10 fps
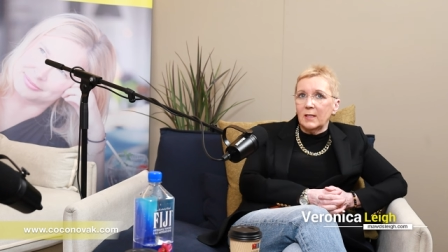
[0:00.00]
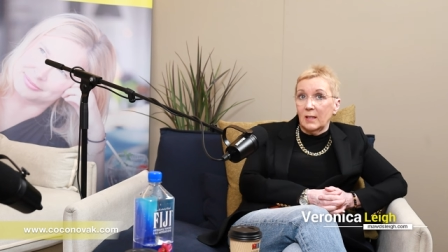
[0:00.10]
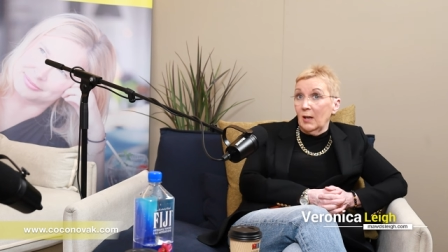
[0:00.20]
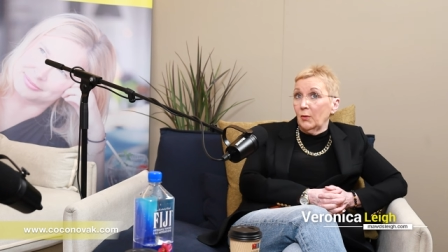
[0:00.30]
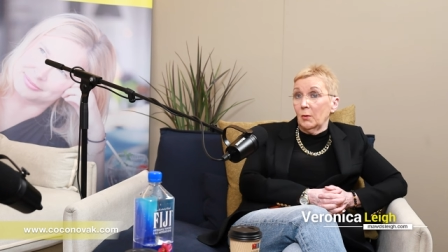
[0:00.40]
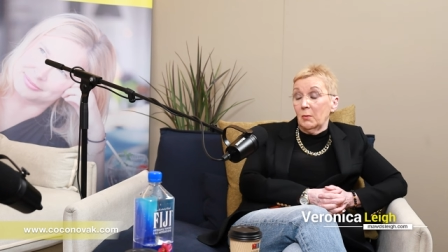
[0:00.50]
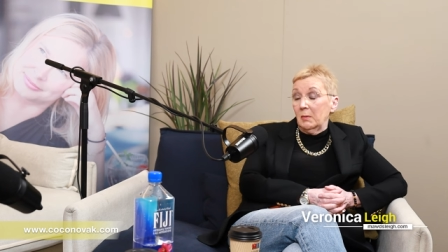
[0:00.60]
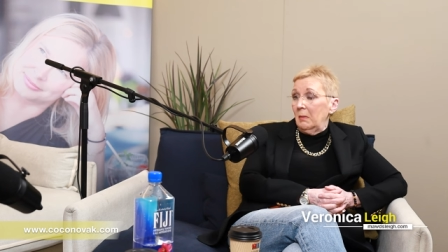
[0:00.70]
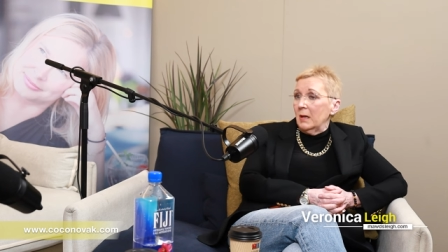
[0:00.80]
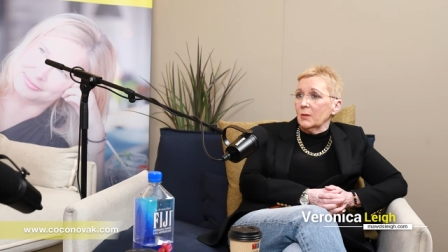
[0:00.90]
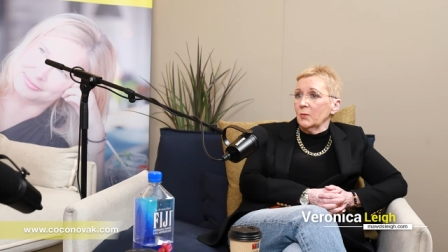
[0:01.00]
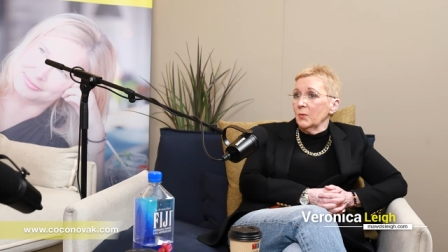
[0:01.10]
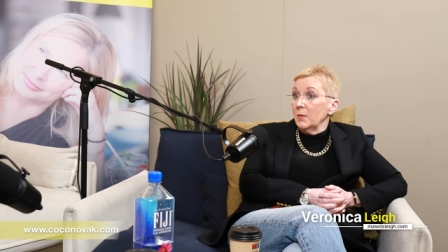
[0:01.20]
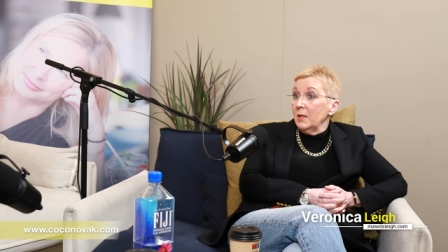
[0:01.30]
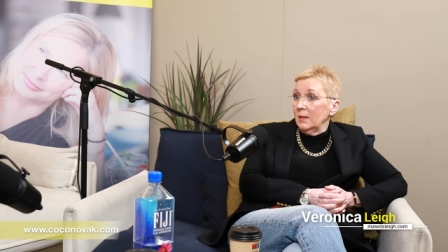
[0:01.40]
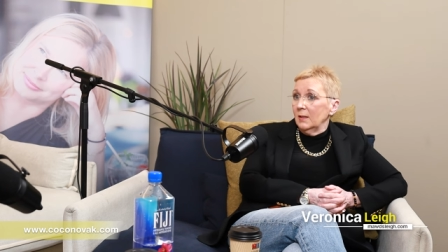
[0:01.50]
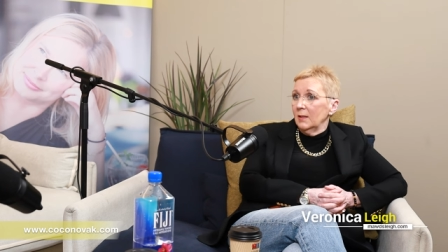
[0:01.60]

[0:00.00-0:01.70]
And I thought, well, that's no me.